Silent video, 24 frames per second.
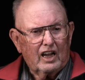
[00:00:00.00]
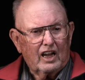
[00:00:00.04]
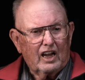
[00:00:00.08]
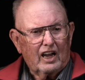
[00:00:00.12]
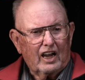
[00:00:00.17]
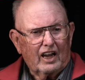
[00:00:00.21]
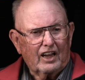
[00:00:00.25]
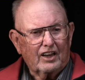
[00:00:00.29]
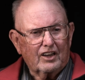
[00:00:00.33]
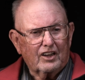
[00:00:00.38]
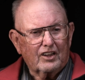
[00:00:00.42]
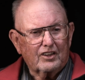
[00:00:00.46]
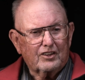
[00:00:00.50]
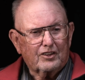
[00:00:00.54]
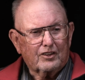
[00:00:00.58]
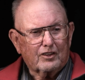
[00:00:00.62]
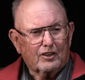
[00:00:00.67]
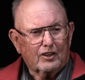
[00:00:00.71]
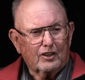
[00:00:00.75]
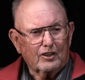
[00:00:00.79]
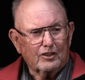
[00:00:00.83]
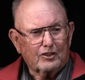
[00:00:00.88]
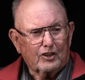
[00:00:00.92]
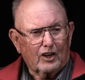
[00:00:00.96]
And at
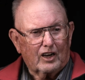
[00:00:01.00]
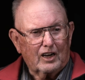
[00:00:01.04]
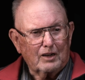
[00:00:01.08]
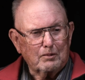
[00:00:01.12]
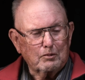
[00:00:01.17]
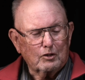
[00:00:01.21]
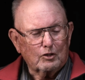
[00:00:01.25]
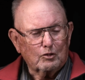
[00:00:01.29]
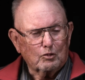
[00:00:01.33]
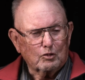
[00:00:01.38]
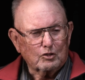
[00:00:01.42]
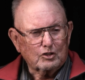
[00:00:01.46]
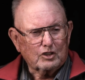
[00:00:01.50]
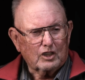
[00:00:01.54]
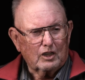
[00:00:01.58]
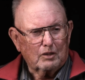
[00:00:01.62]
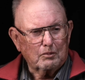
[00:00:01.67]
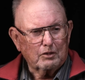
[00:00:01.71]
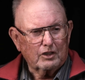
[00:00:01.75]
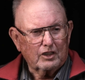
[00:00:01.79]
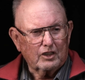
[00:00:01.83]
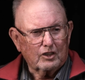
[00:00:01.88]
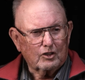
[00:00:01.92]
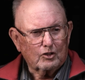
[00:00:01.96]
the time it was
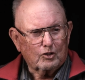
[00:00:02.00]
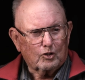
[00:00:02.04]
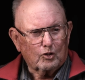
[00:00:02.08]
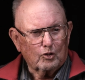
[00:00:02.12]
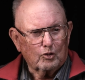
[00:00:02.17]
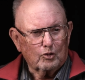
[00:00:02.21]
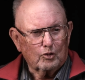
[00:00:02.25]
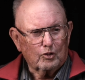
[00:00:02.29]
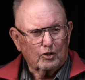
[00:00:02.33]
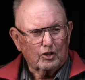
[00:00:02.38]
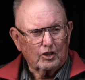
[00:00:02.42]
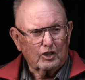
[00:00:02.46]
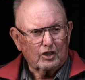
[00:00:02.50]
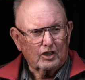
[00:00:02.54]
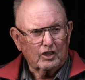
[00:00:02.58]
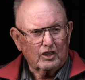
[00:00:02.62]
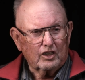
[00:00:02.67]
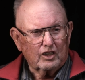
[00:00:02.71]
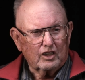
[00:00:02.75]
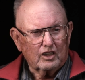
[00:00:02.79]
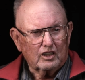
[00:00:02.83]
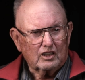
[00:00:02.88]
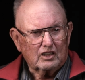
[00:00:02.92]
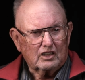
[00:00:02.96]
coming into
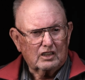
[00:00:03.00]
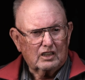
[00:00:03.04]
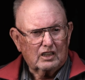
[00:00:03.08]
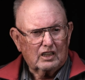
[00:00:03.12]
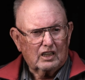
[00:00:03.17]
the